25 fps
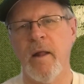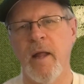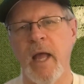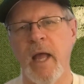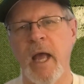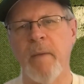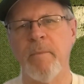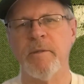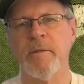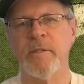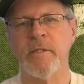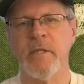
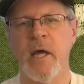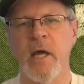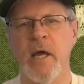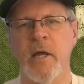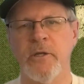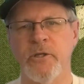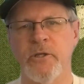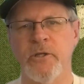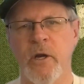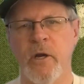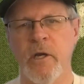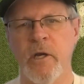Apba style
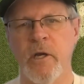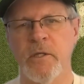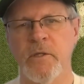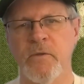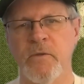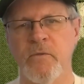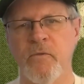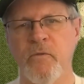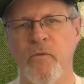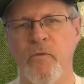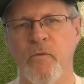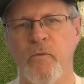
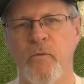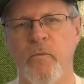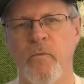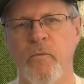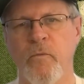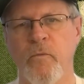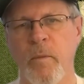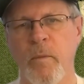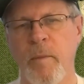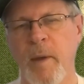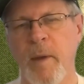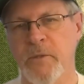charts
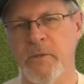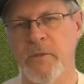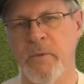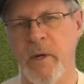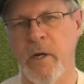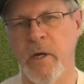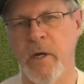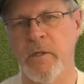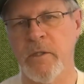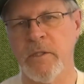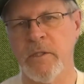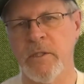for base
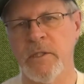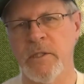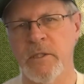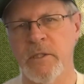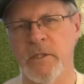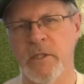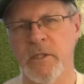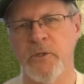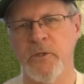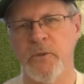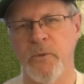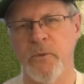runners
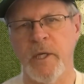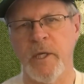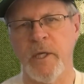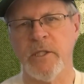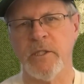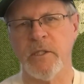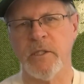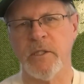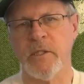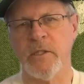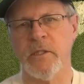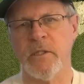
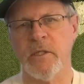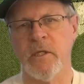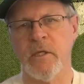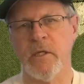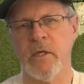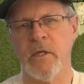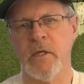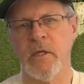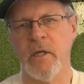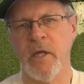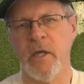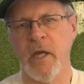situations.
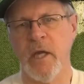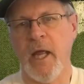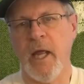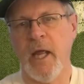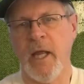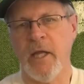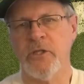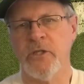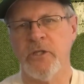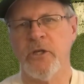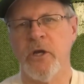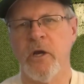You got
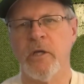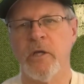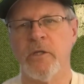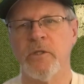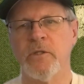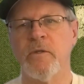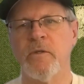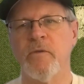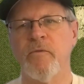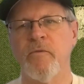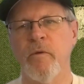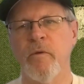8
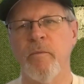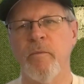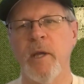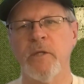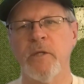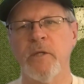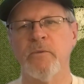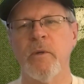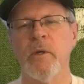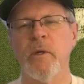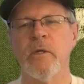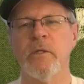charts for
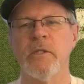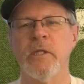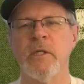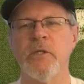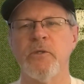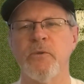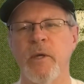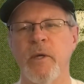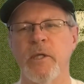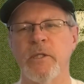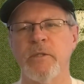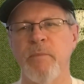base runner
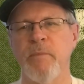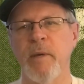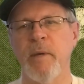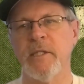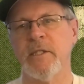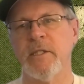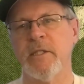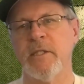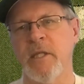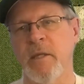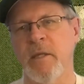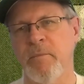situation.
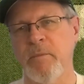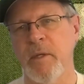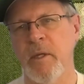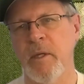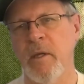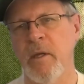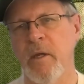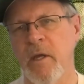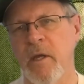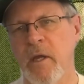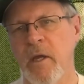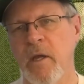Base is
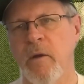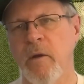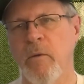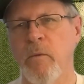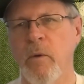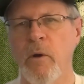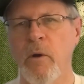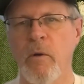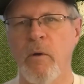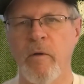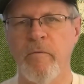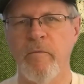empty,
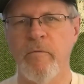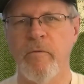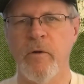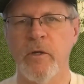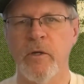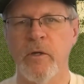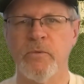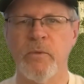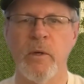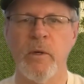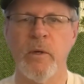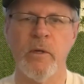runner on
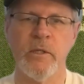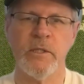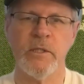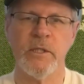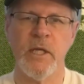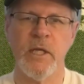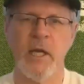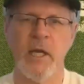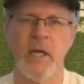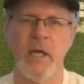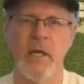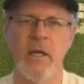first, runner on
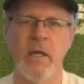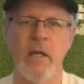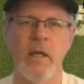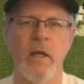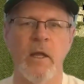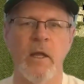second.